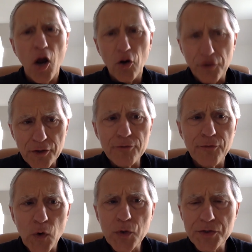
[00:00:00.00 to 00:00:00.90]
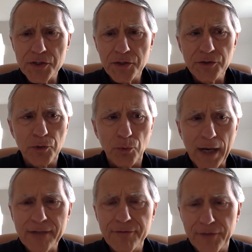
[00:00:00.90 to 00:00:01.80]
Are you focusing on the
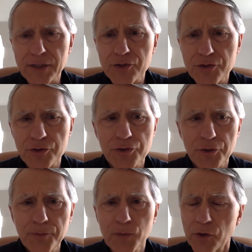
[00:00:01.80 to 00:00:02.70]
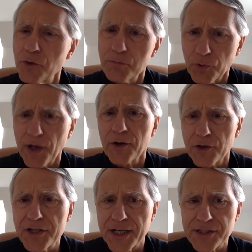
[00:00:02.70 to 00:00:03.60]
right things to do? Are you
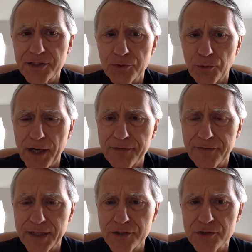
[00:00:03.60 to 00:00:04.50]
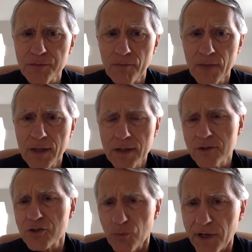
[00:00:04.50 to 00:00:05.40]
prioritizing the right things?
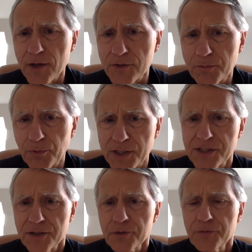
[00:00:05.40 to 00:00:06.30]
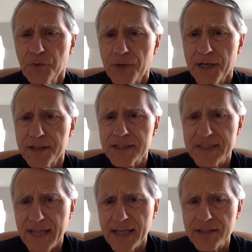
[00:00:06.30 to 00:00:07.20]
So, whether you're the President of the United
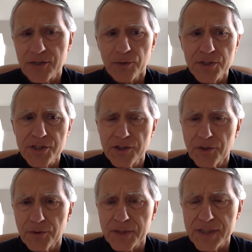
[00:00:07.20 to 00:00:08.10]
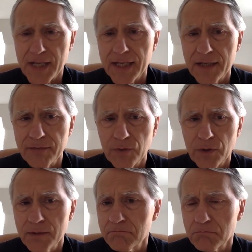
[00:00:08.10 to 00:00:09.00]
States, or a senior executive,
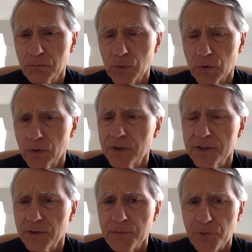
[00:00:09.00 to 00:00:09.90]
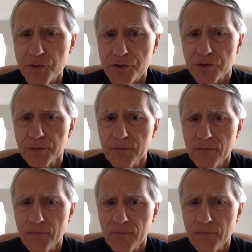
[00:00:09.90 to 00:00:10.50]
or an ordinary person,